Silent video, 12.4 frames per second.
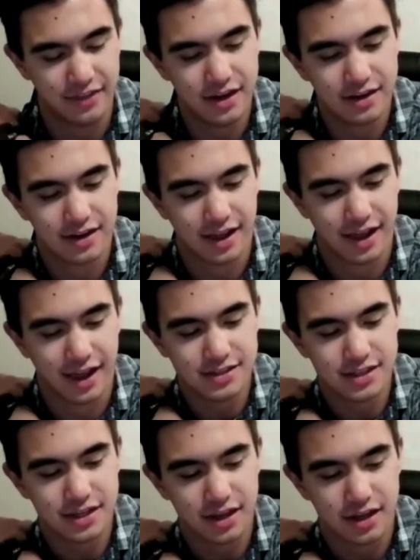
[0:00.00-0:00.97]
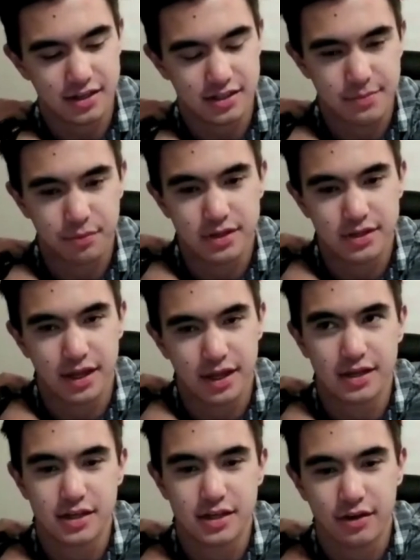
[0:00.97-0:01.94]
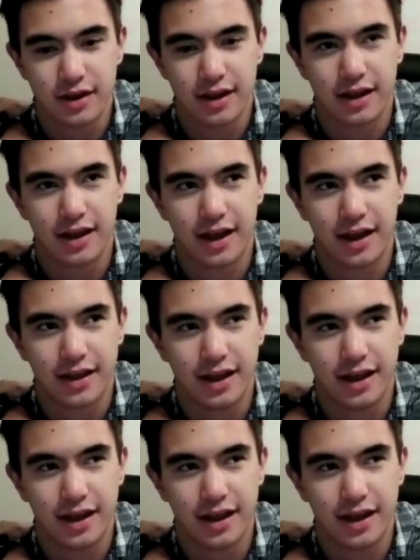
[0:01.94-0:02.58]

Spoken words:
And then as I got deeper into engineering,